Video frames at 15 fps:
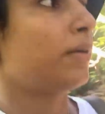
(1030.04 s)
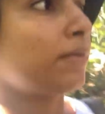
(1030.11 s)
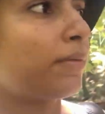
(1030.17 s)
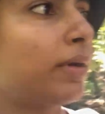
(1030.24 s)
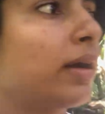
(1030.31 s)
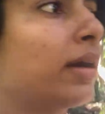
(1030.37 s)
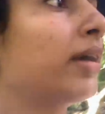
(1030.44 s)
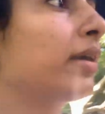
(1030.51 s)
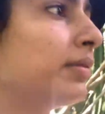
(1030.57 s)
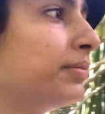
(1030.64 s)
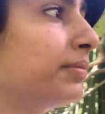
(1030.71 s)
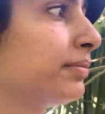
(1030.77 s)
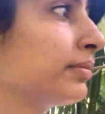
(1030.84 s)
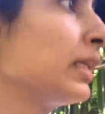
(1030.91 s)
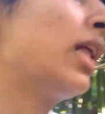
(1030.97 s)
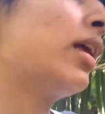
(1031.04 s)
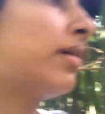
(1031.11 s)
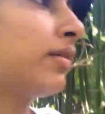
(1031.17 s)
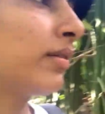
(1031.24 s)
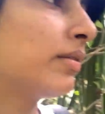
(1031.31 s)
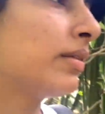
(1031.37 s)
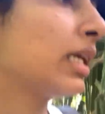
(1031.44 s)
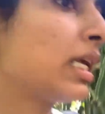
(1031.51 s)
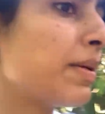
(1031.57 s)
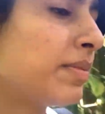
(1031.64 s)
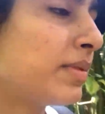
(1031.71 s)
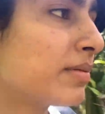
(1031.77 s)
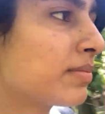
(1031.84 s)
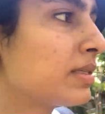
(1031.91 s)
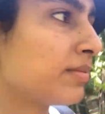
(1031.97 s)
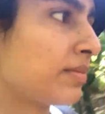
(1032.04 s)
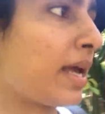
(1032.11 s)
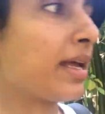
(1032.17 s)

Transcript: where they keep some